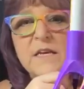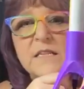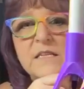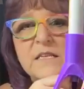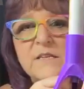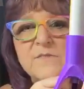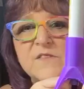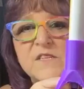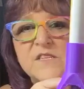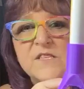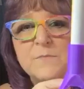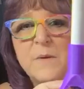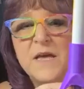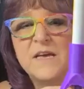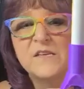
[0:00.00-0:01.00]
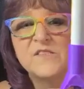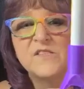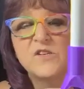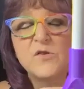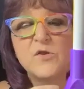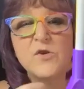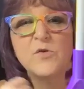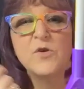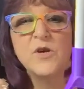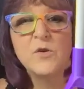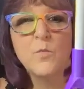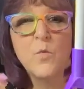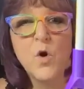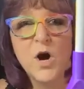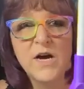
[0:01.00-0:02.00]
It leaves a space so you
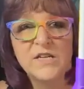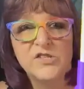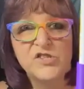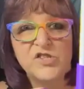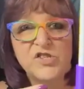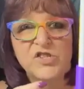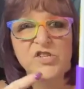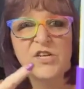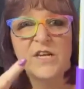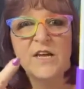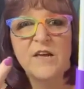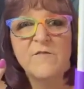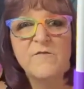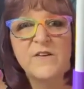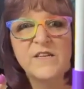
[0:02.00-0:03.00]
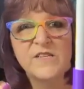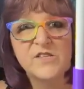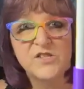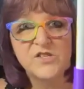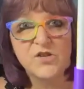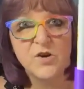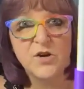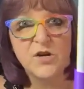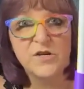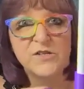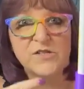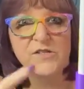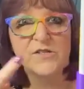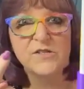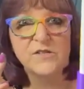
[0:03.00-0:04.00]
can watch if
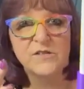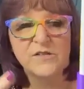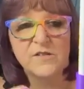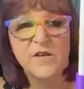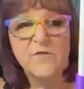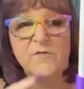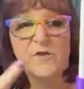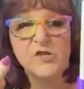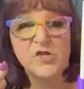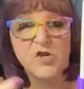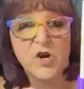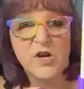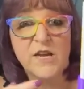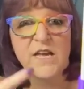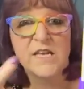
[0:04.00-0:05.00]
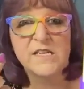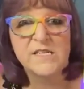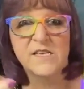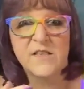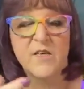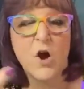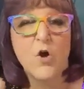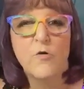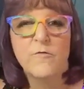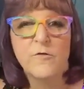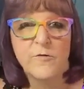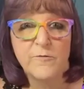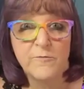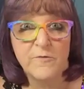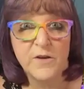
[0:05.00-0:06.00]
you start getting to the
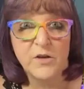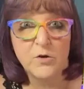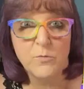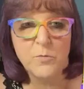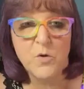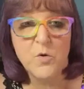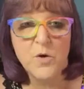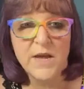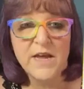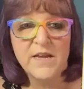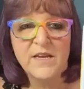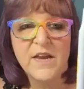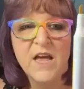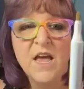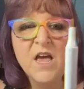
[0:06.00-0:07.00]
overfill point,